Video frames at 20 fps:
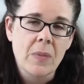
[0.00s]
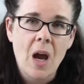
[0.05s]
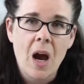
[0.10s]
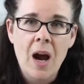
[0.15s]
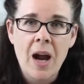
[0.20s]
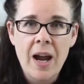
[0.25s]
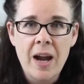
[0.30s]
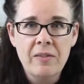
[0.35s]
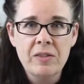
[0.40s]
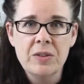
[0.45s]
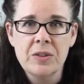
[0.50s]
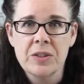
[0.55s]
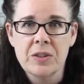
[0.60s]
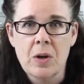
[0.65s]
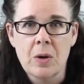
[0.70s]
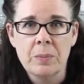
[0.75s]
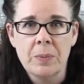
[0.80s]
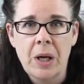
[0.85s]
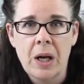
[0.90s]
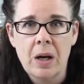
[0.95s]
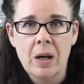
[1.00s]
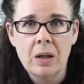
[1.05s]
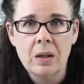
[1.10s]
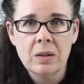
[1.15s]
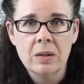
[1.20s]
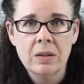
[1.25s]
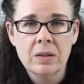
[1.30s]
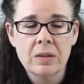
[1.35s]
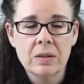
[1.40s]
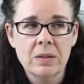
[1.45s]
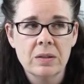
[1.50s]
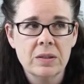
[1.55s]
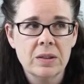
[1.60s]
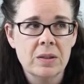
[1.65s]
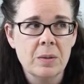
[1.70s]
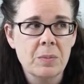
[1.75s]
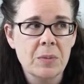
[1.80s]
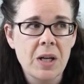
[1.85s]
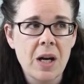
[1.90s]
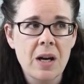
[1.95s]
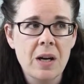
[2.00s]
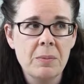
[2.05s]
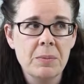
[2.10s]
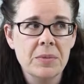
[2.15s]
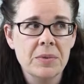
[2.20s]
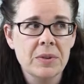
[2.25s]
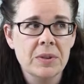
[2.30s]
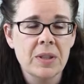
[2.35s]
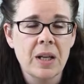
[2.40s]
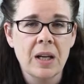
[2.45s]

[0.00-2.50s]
I have insomnia sometimes,